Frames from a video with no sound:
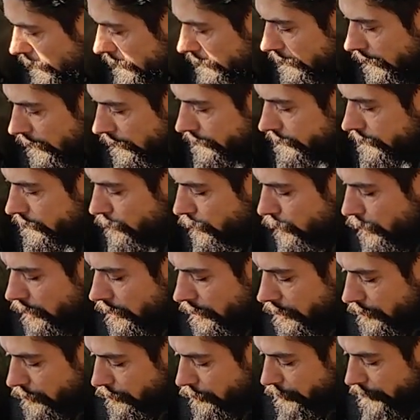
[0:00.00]
but it does the
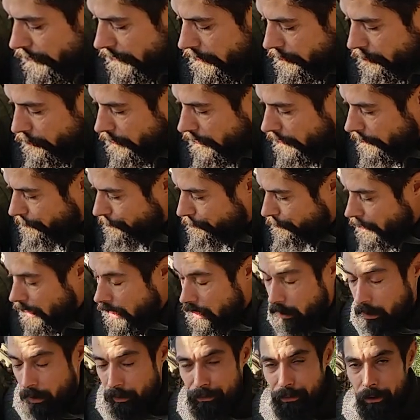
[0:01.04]
work really well.
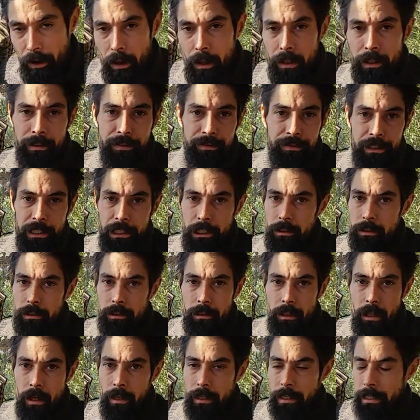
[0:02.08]
I love all the
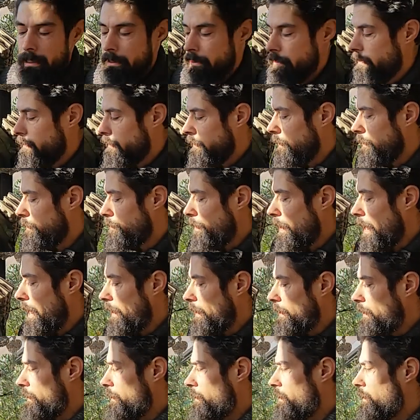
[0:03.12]
features on it. This
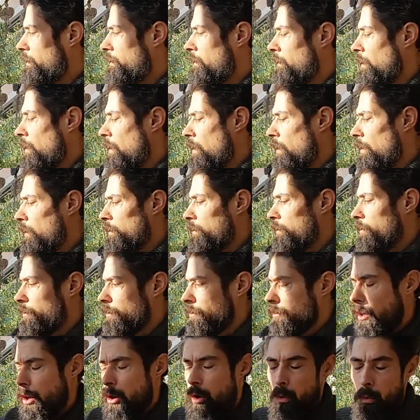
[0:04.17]
bag is
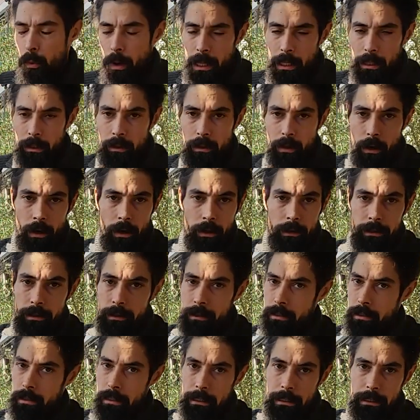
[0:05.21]
so well thought.
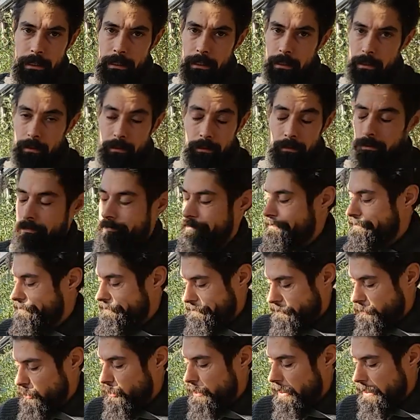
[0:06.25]
It's
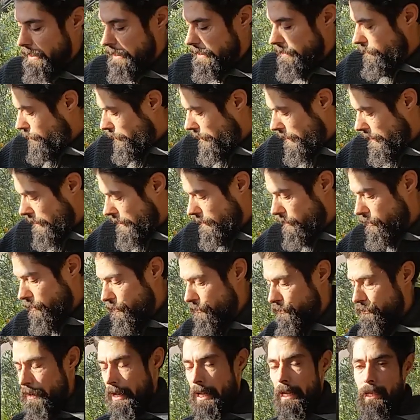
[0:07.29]
really
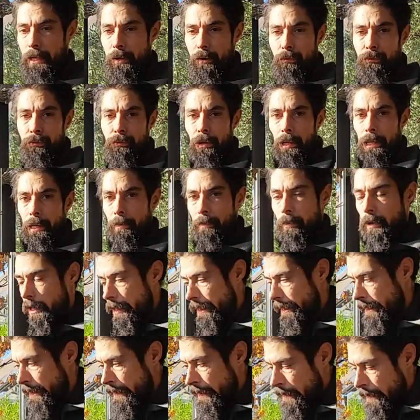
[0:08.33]
good value for your
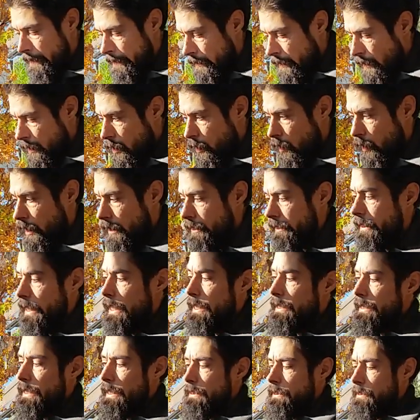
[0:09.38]
money. One
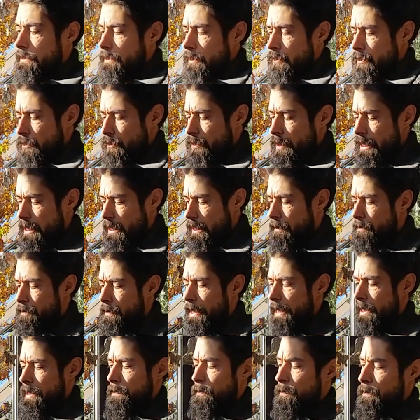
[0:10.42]
thing that's a really
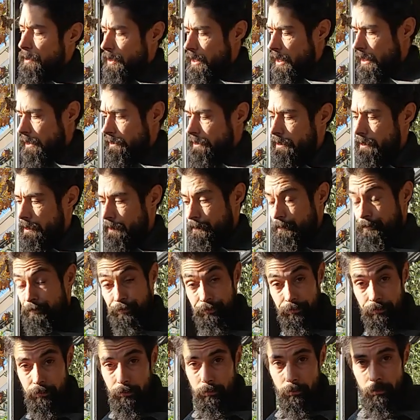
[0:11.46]
big plus
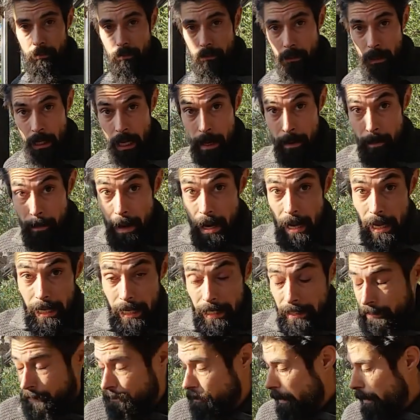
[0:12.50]
in my
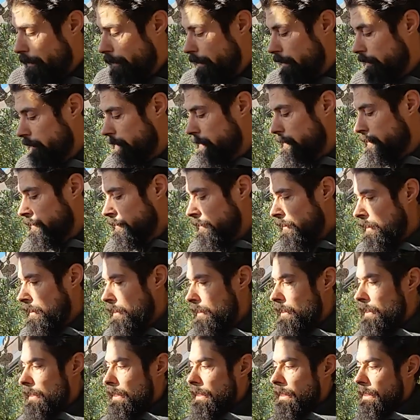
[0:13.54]
experience
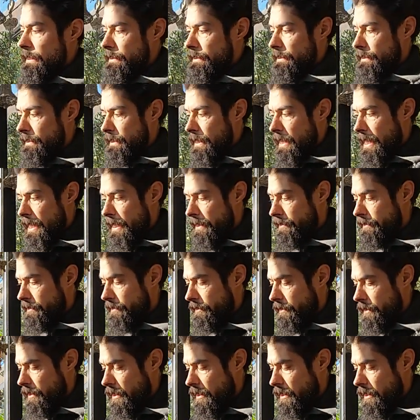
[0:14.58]
is that